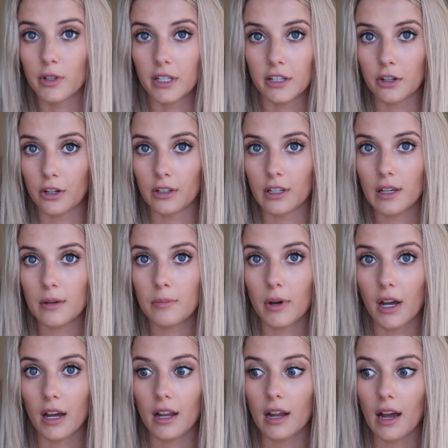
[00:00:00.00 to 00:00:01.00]
really girly,
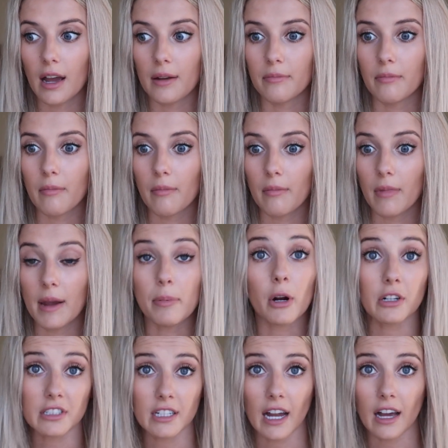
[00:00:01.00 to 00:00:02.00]
but my
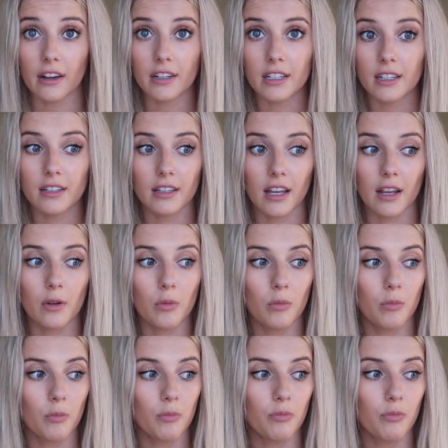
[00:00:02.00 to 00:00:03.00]
personality and like
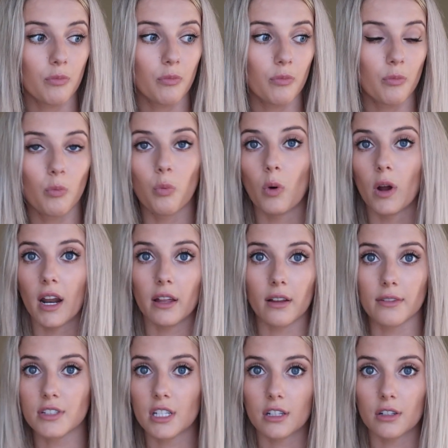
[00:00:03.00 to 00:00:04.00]
what I
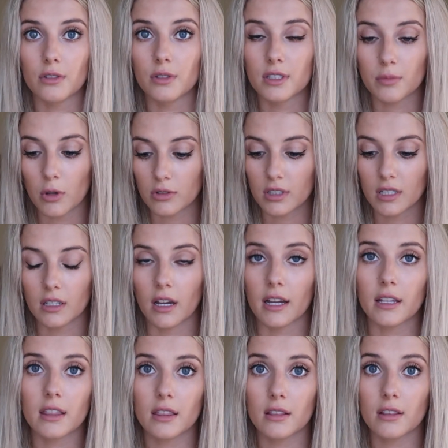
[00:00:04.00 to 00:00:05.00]
love to do is mostly
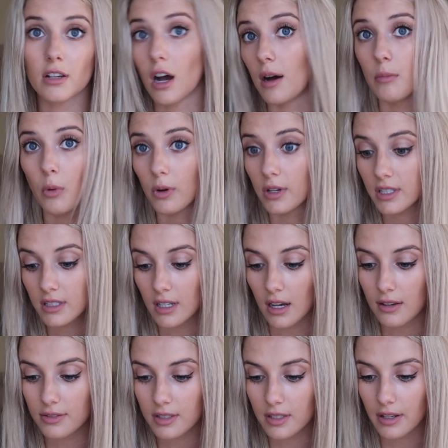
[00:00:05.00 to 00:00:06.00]
like tomboy
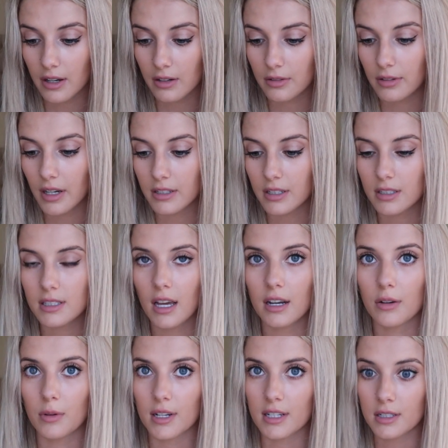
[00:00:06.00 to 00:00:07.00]
stuff. So I just
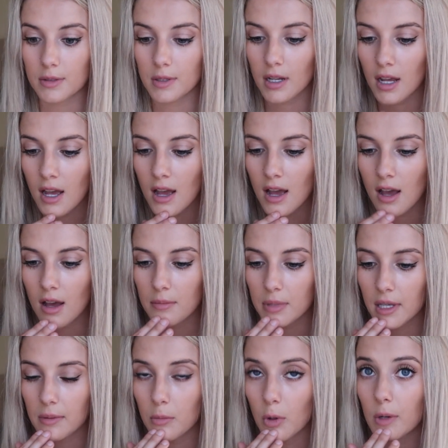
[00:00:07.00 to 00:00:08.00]
kind of wish
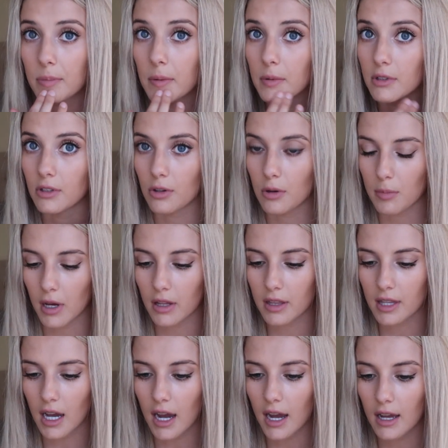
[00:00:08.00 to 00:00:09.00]
more people knew
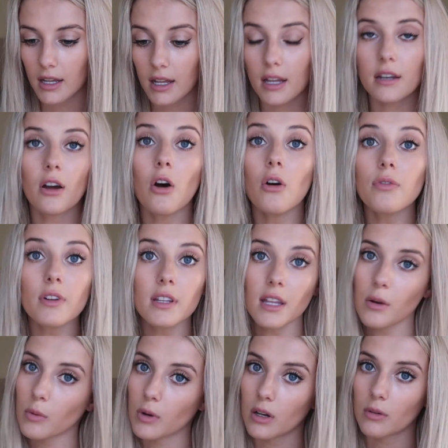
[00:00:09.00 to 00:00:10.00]
about that. And hopefully
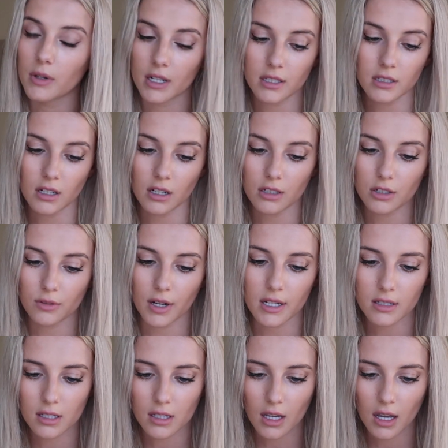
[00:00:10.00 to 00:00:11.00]
they will when I start to
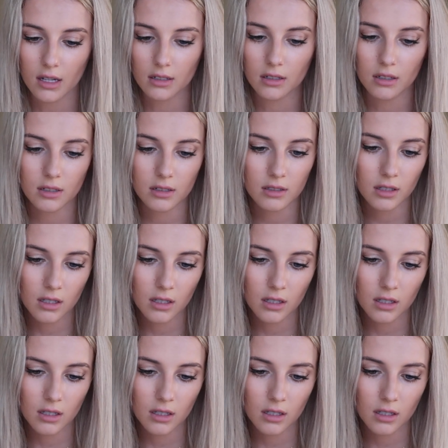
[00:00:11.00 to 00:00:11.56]
race again.